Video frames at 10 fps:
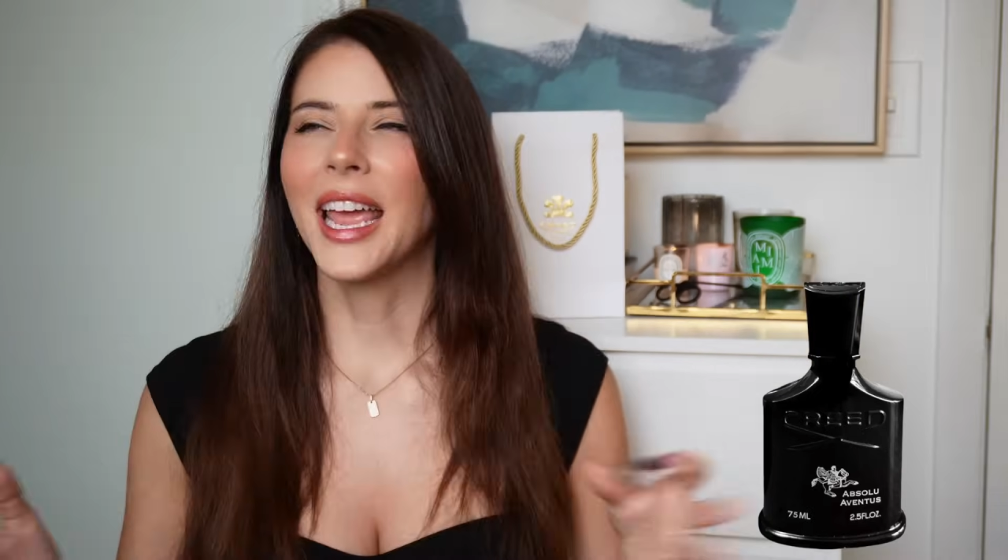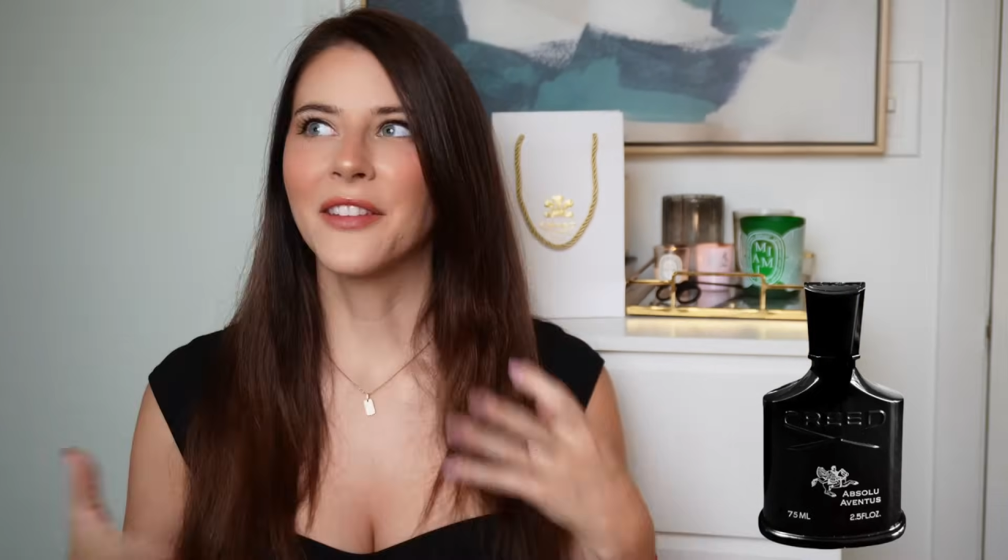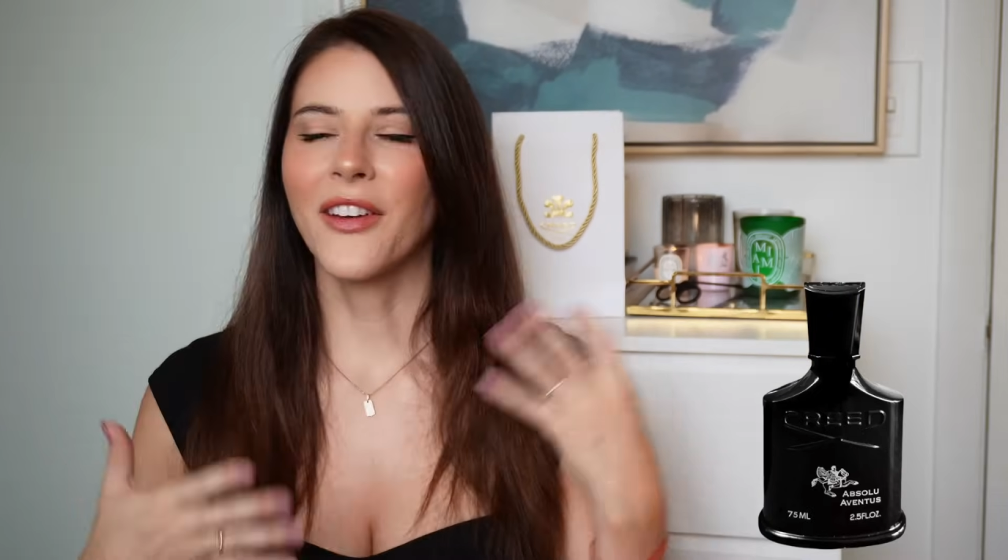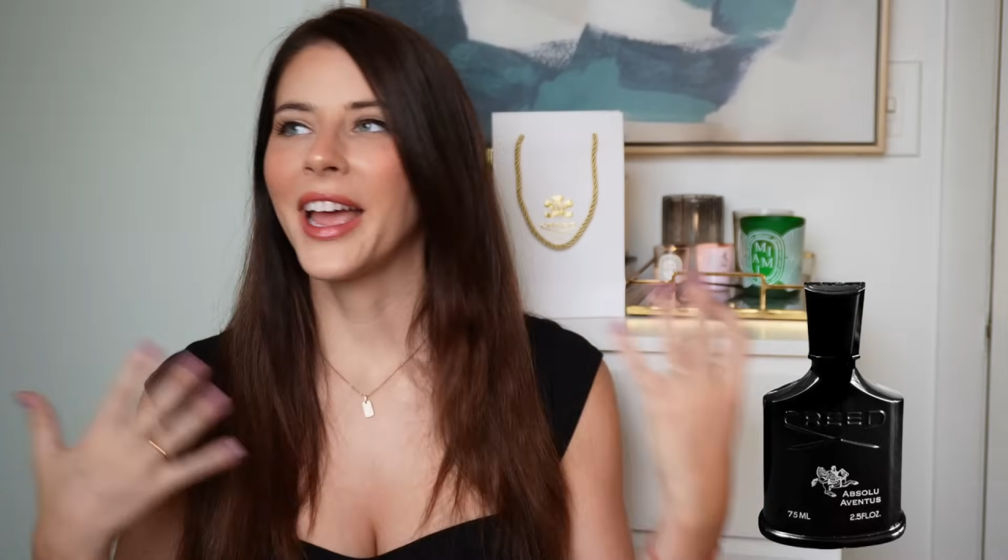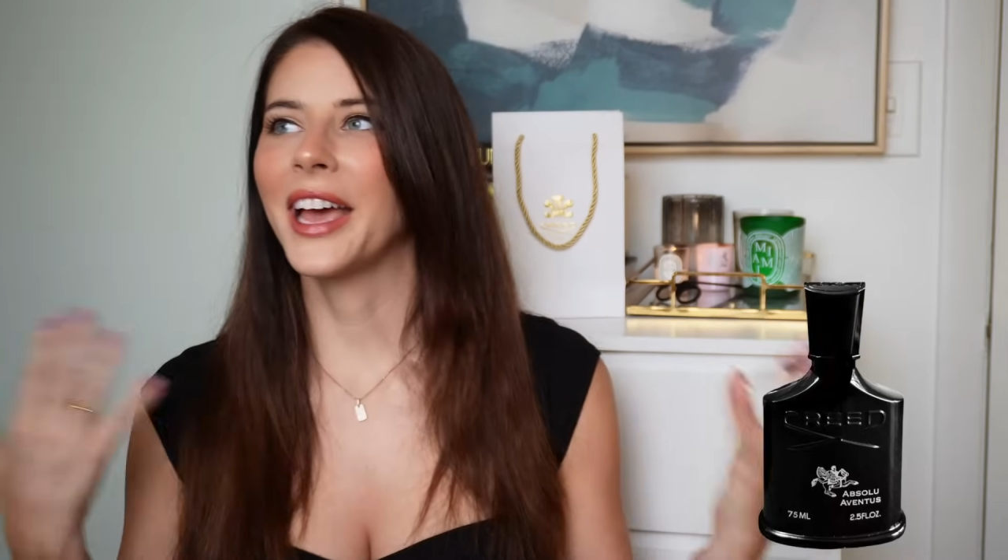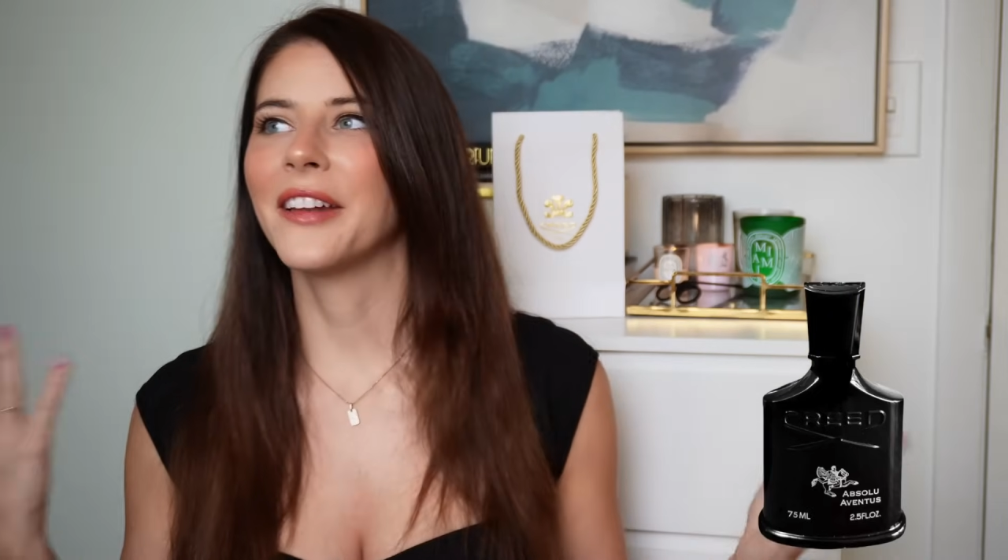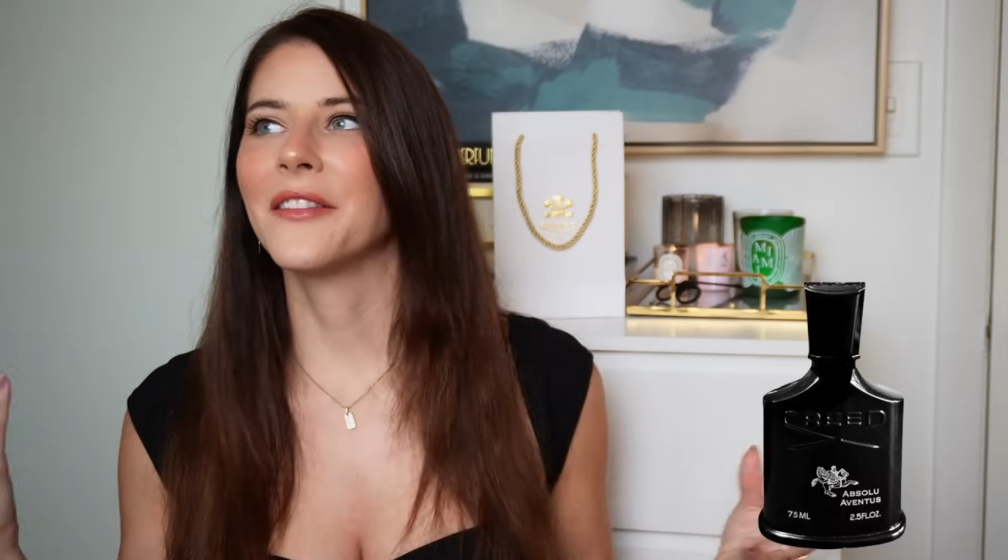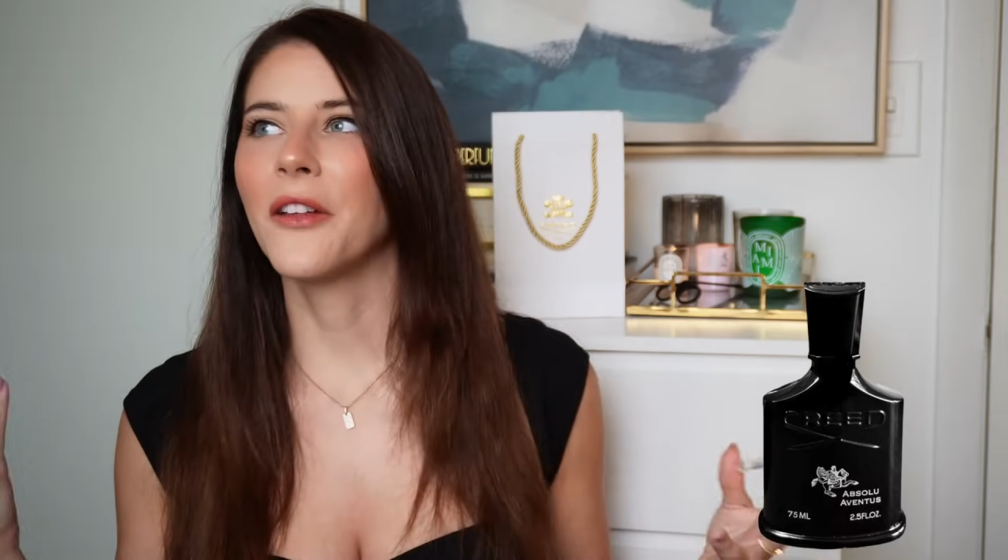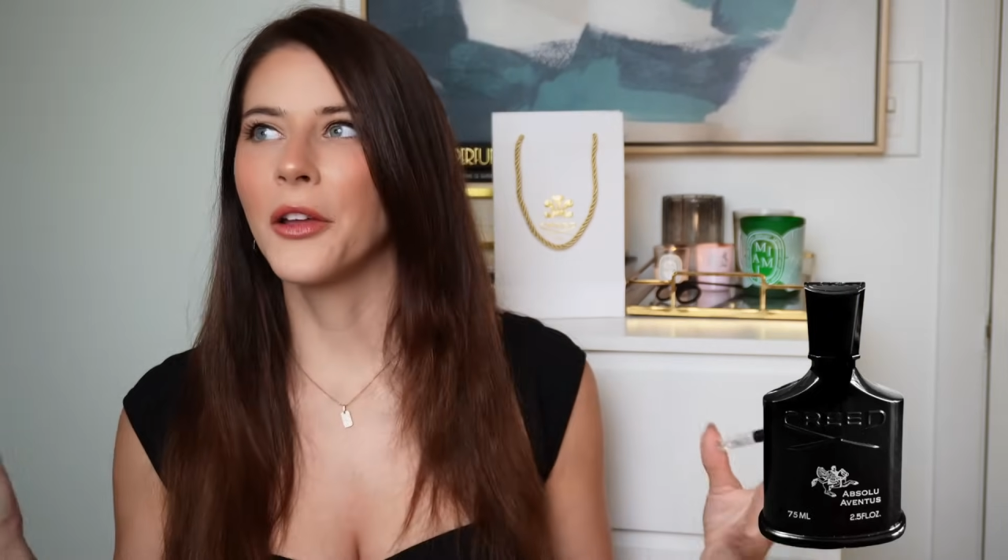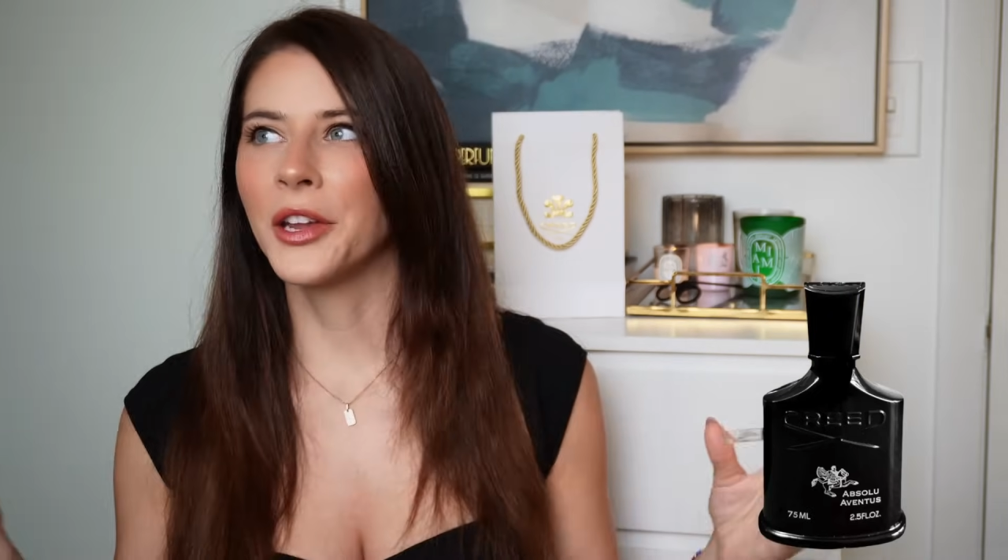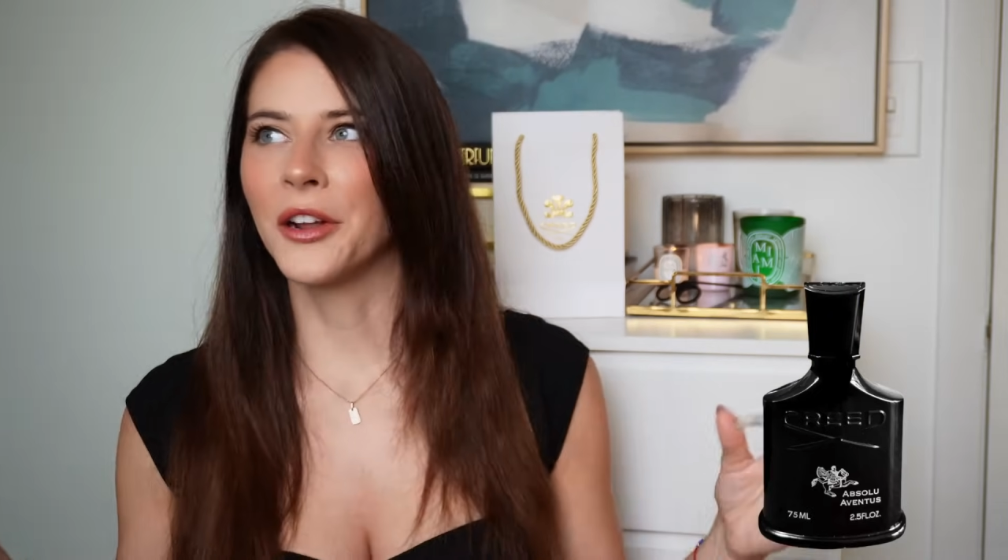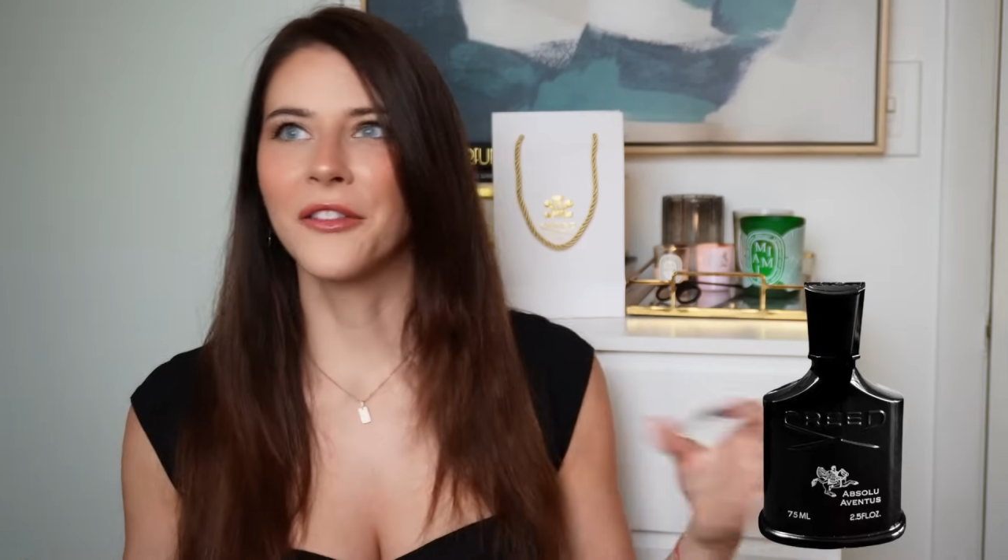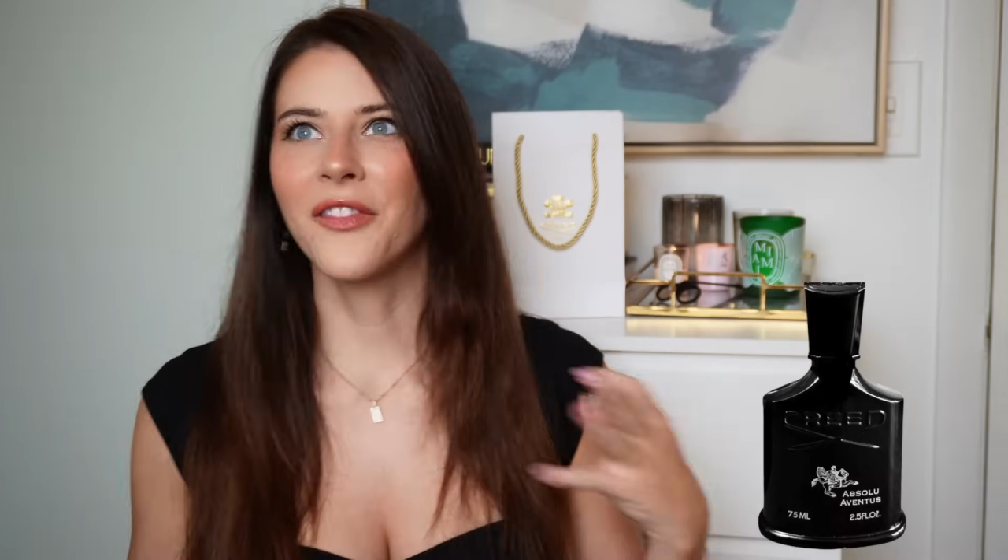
And if I had, you know,